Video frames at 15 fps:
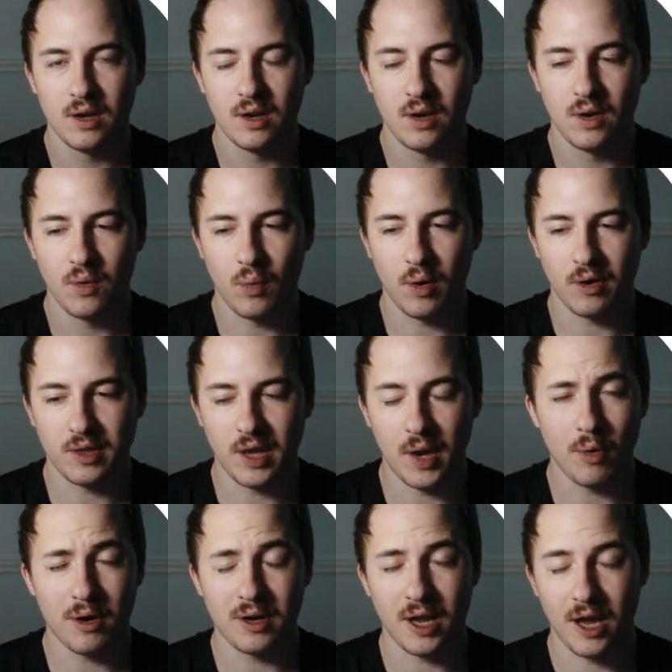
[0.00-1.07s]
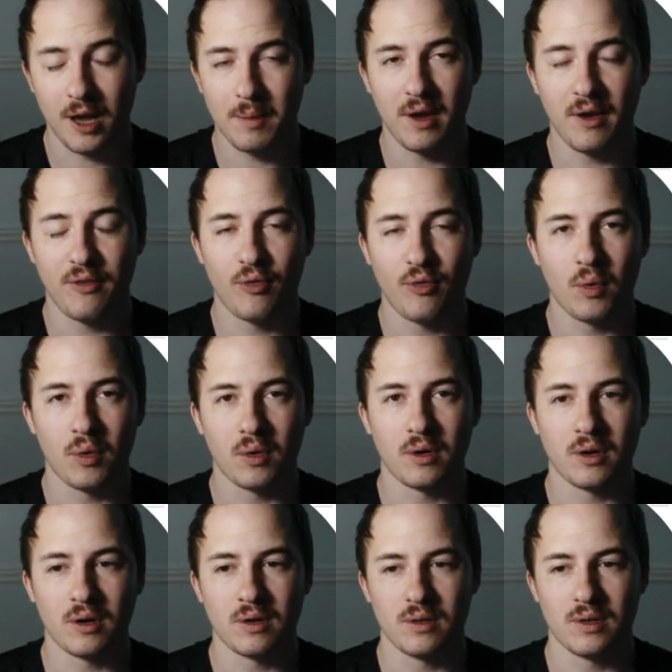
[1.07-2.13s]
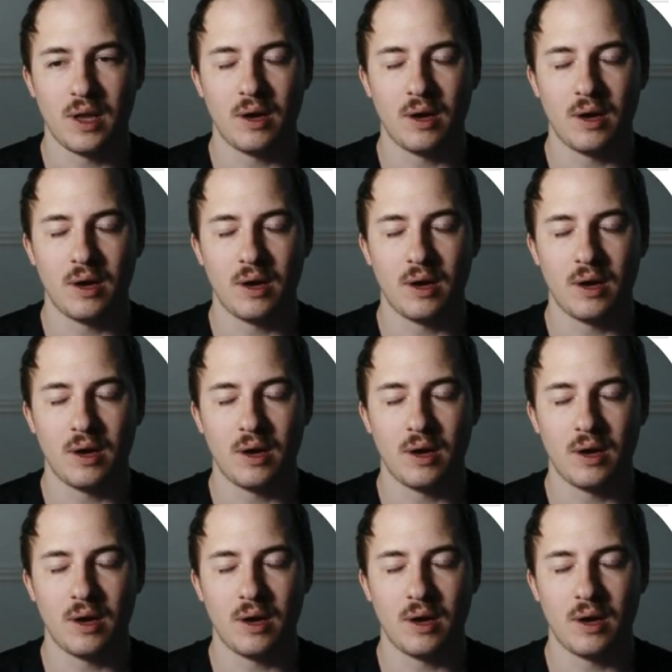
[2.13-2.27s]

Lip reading: where they were an MF order that was